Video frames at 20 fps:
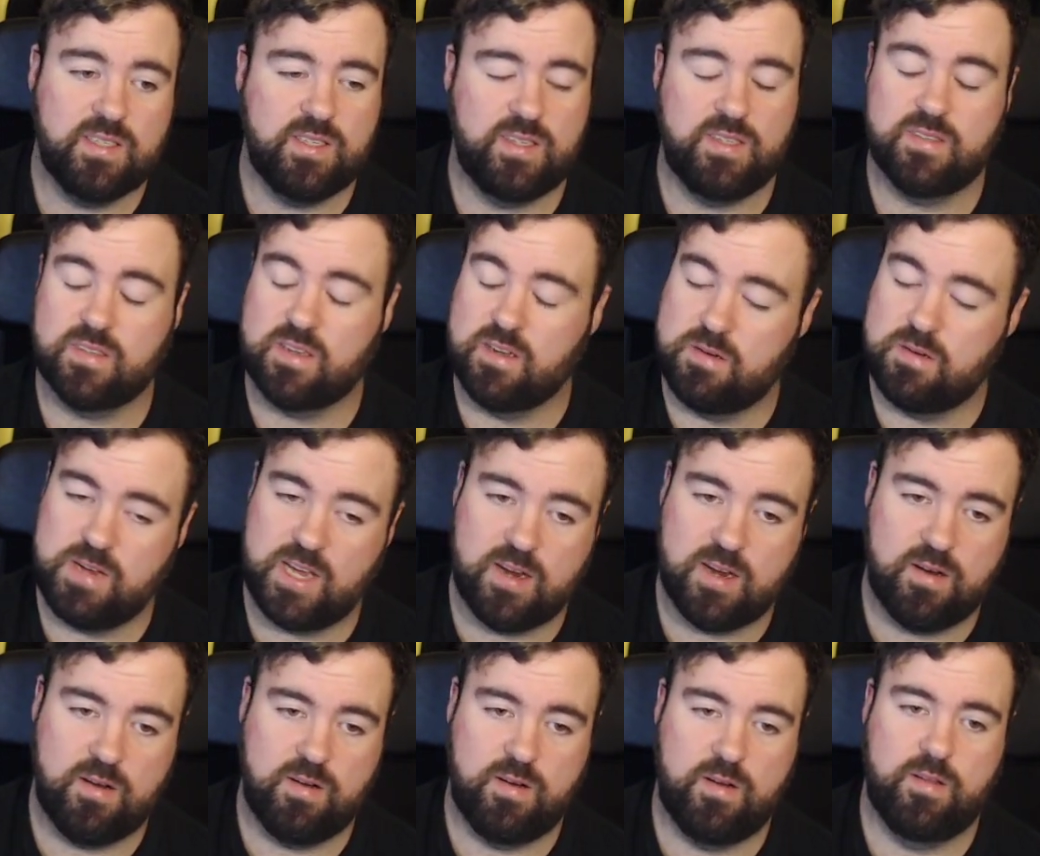He's going to be
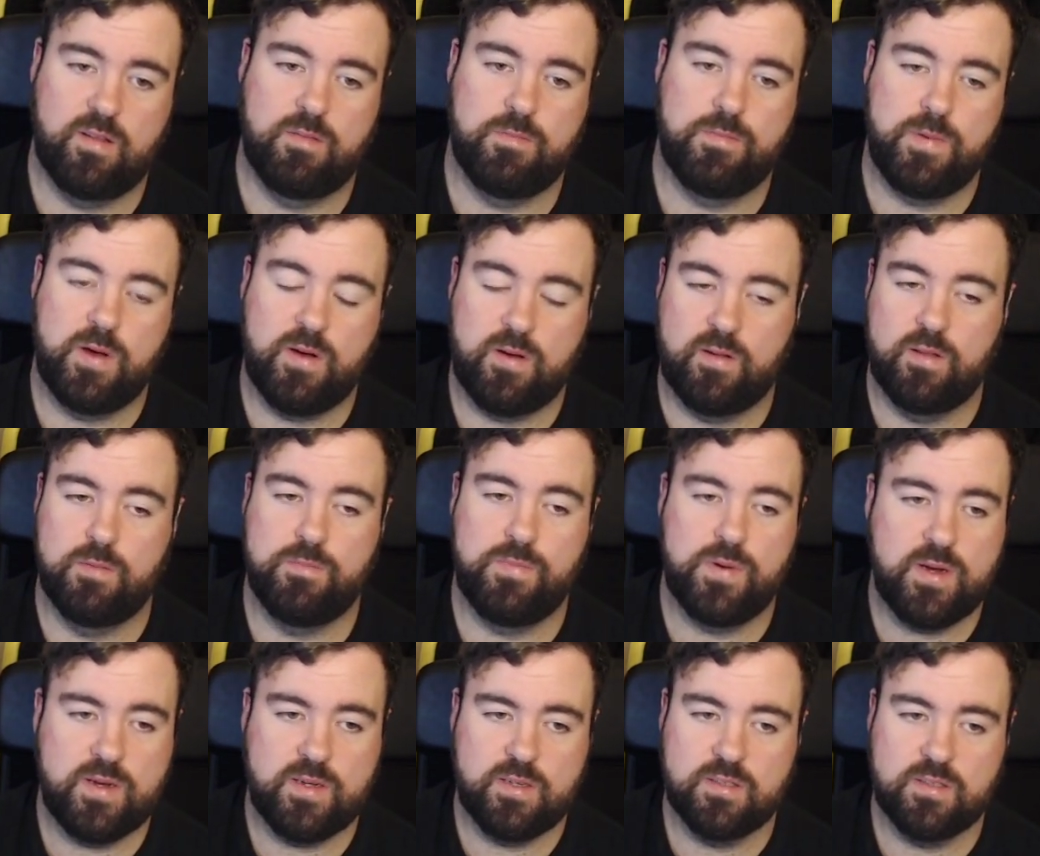getting on all the
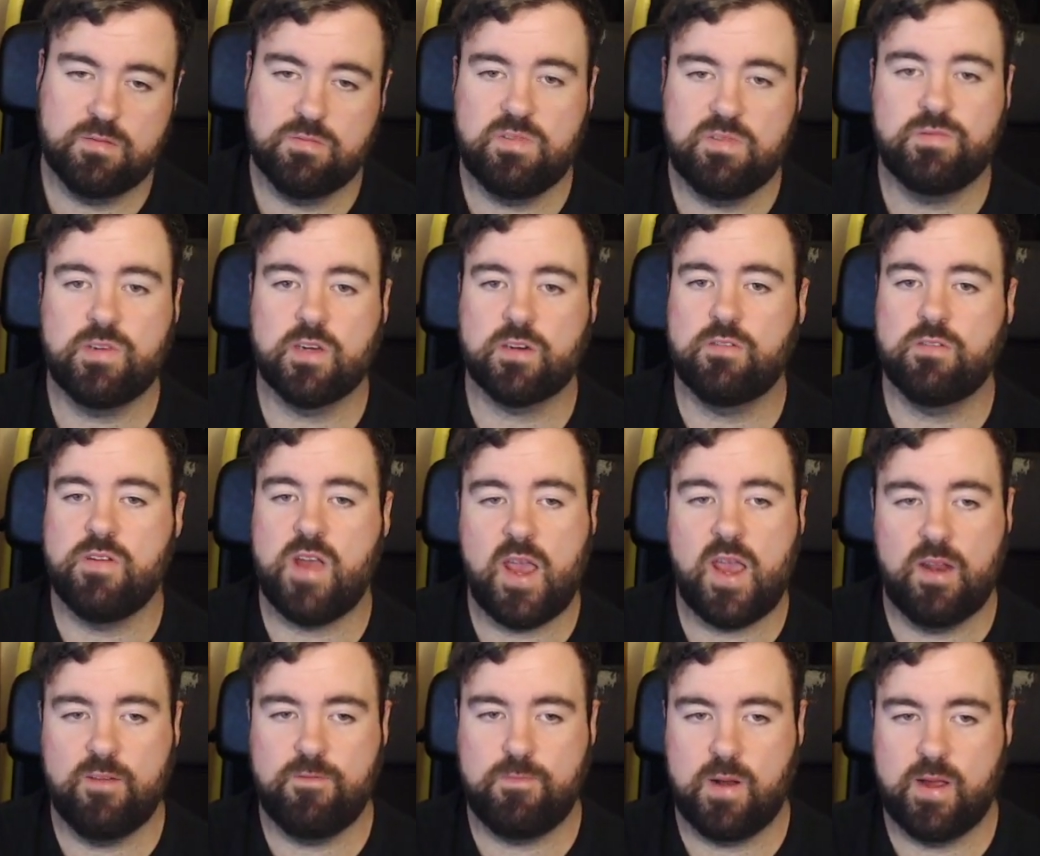balls. We've got
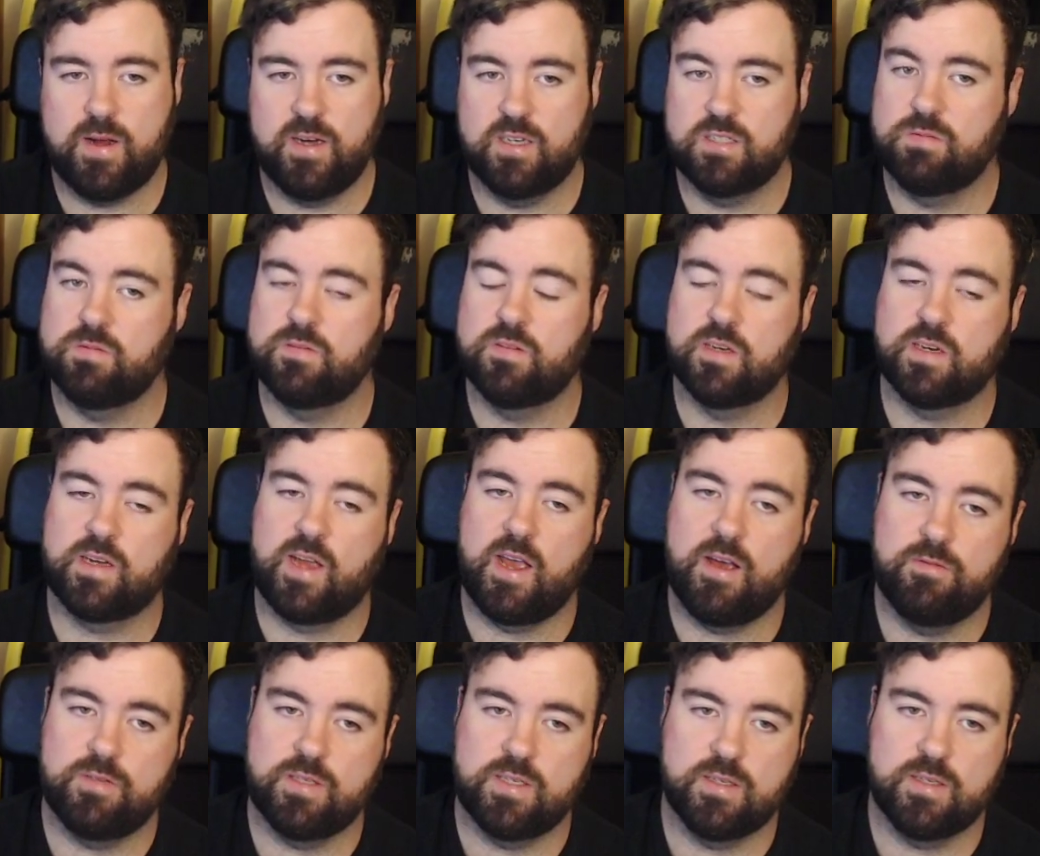creative players. We've got
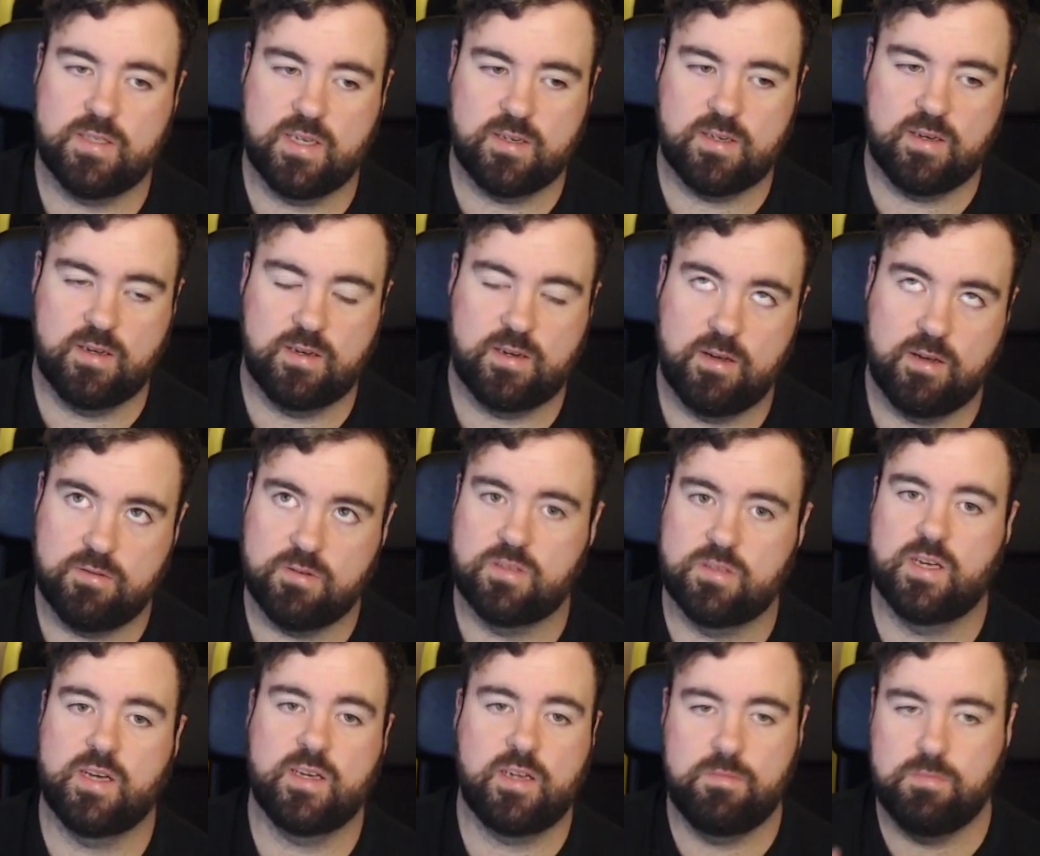
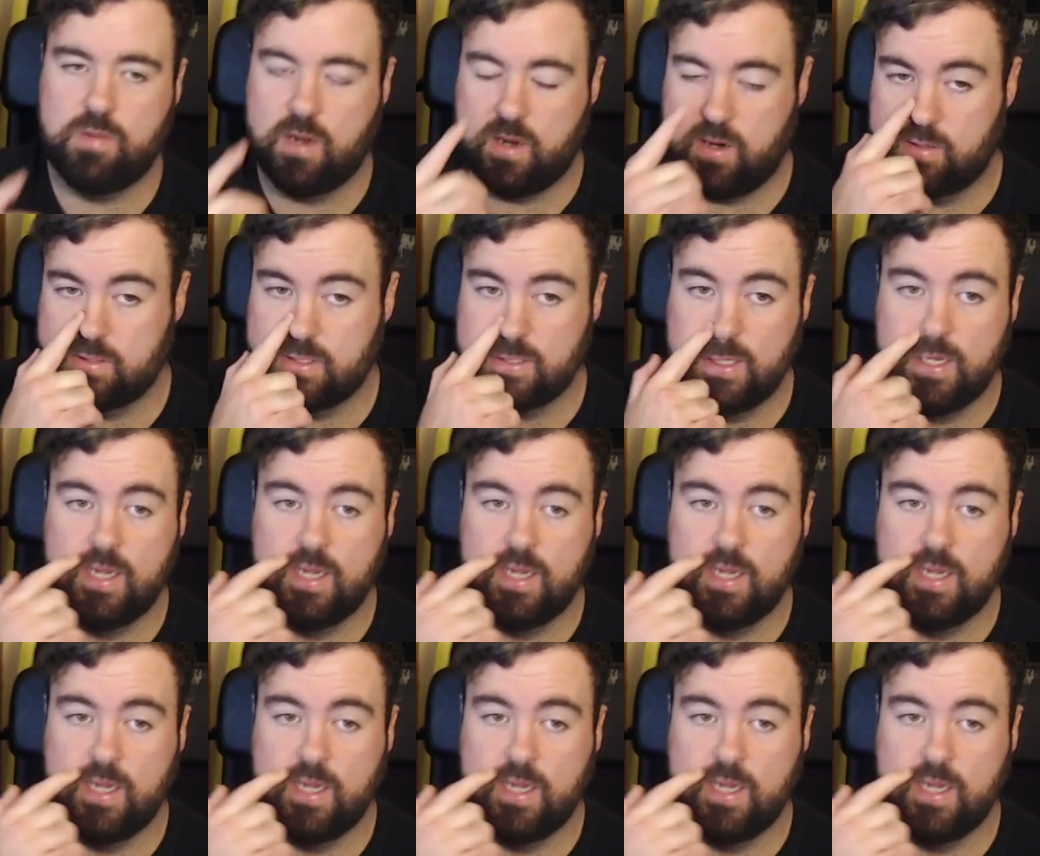counter-attacking players.